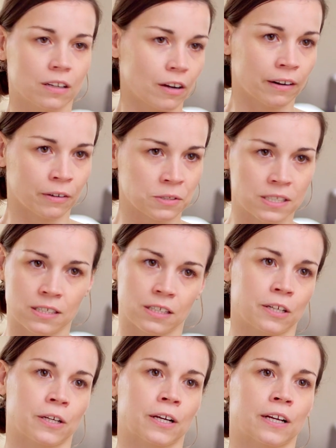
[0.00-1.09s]
we had gone out to
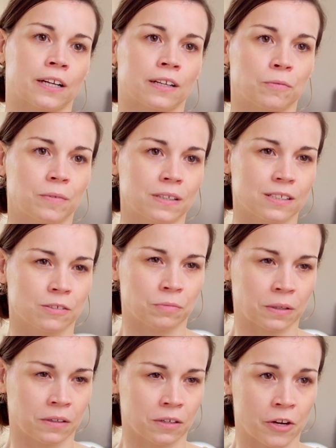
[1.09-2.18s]
dinner and didn't
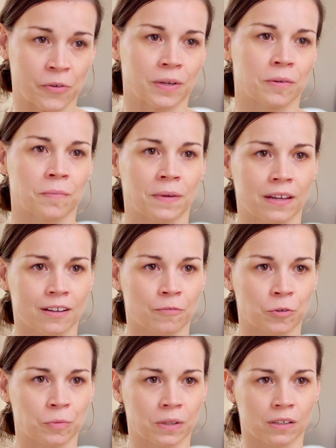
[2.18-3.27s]
really know him, had
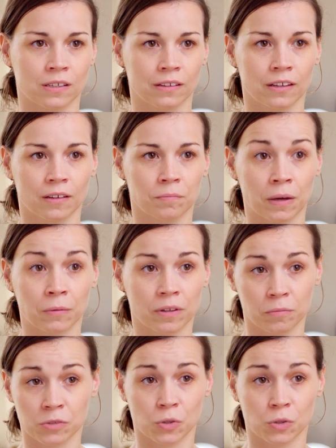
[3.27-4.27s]
never really met with him